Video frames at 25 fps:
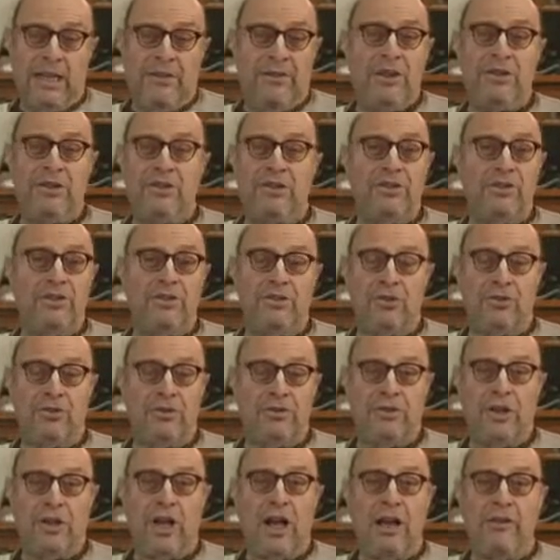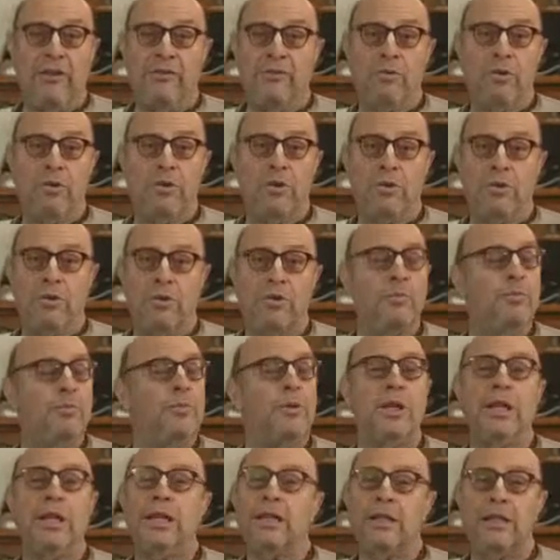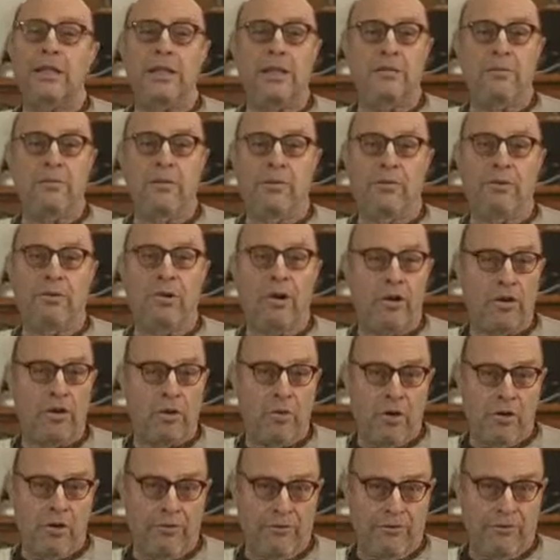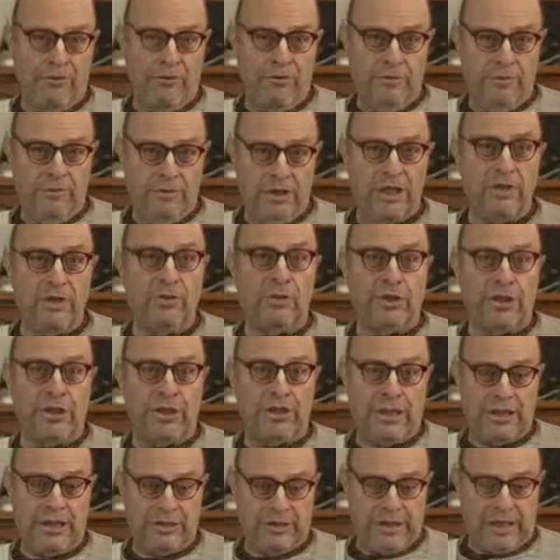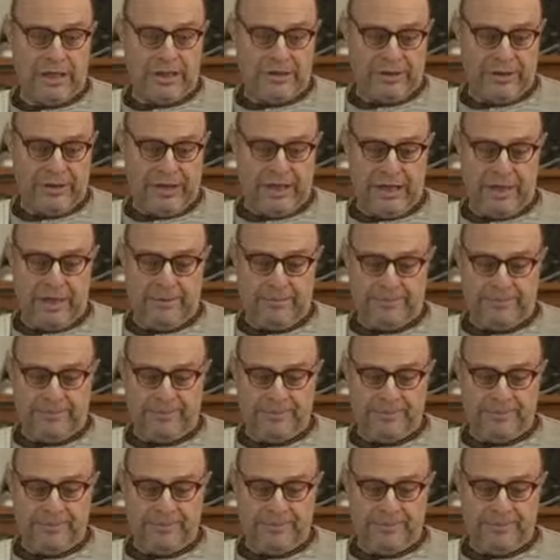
this sort of life will completely throw you off kilter, as they say.